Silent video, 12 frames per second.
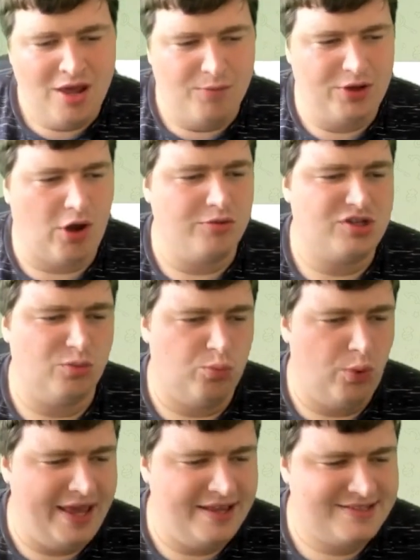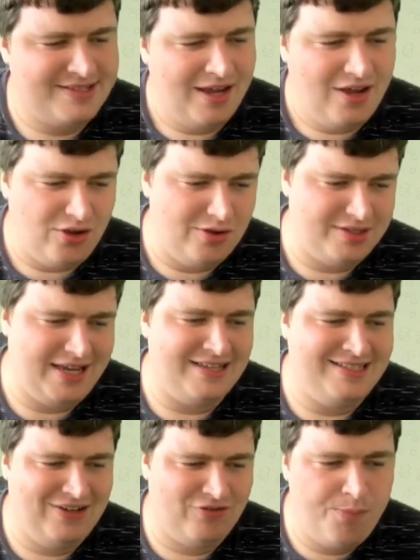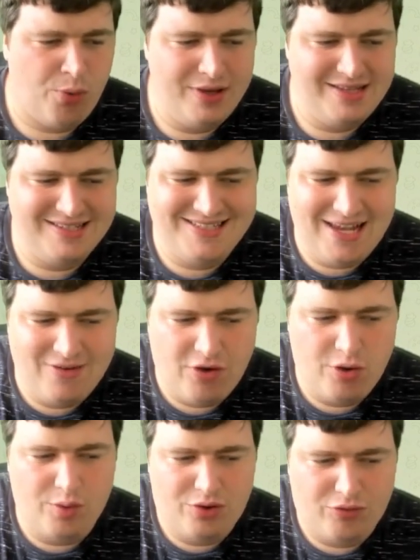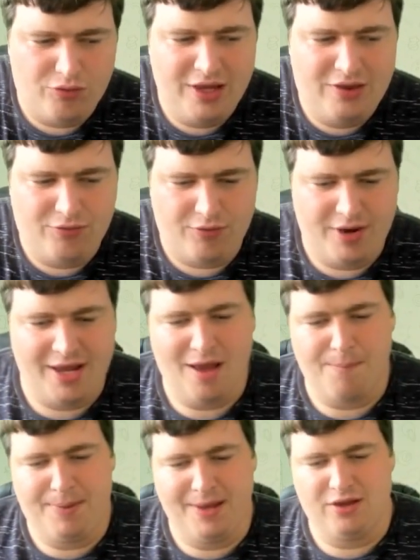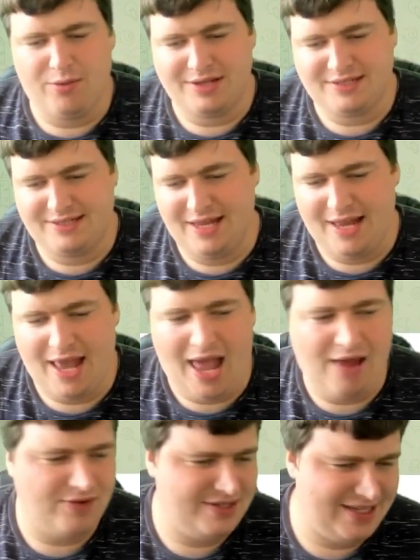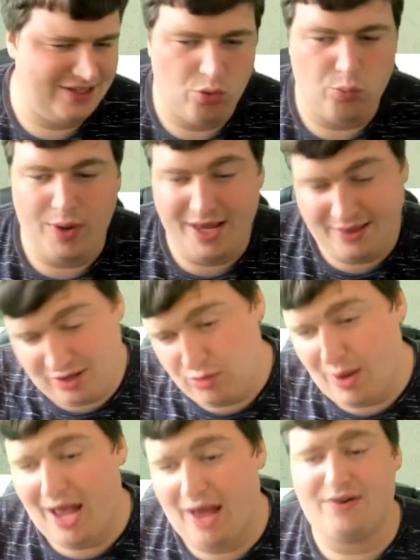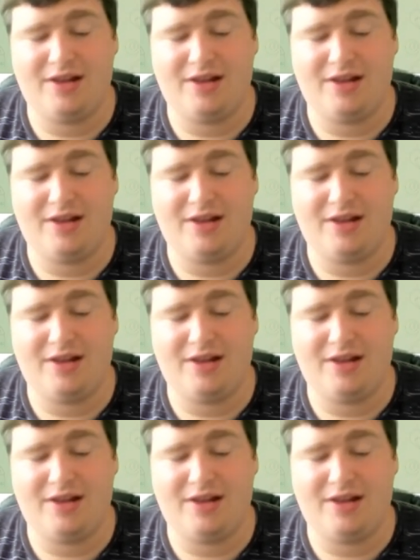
We go to wheat, you can see it's zero point zero three three B U S D every single wheat that you have.